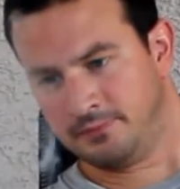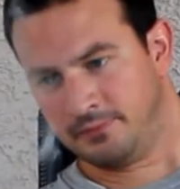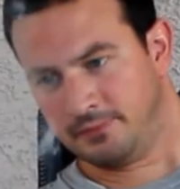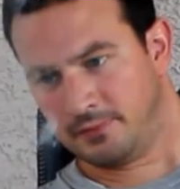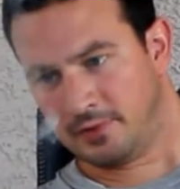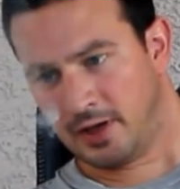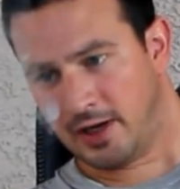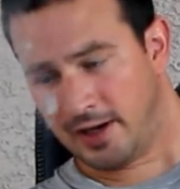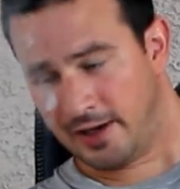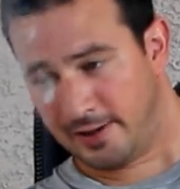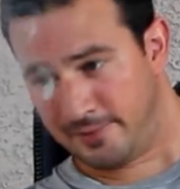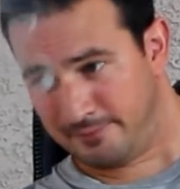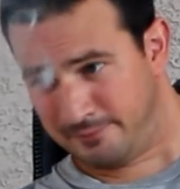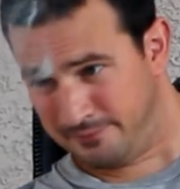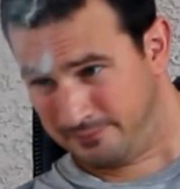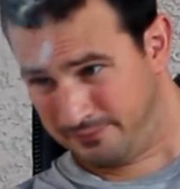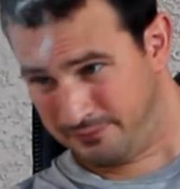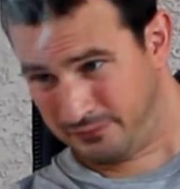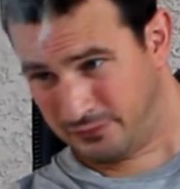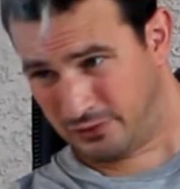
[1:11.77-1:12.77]
Yeah,
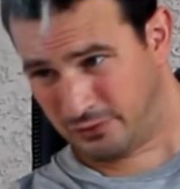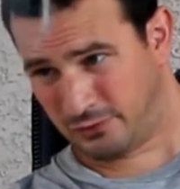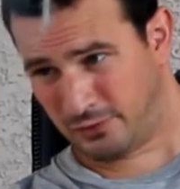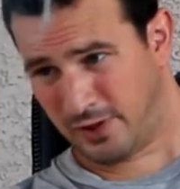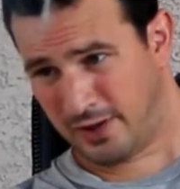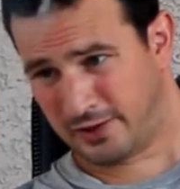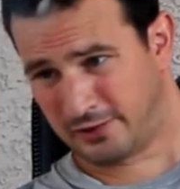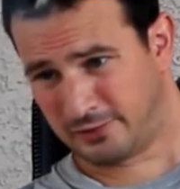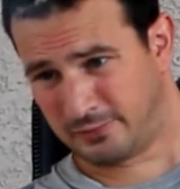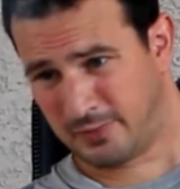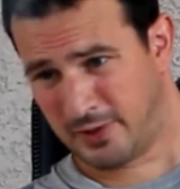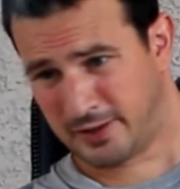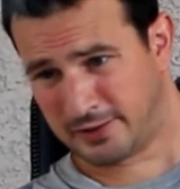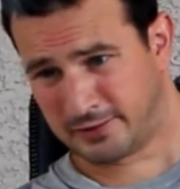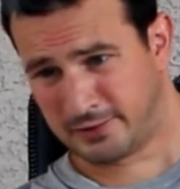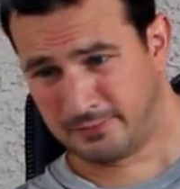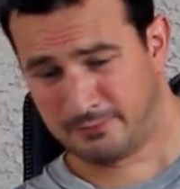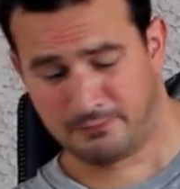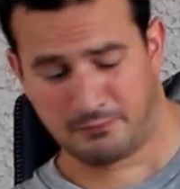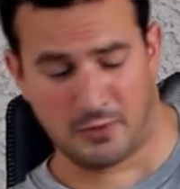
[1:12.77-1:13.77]
that's what I
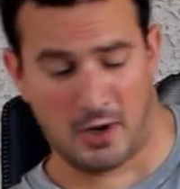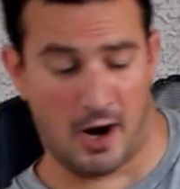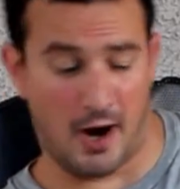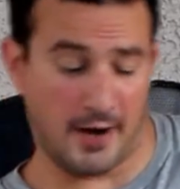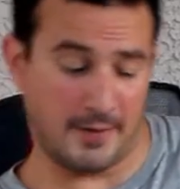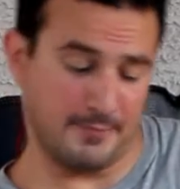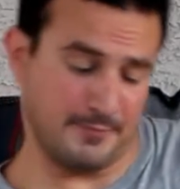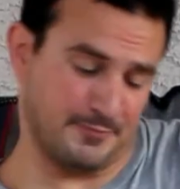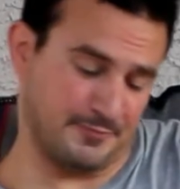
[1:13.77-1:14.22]
expected. All right,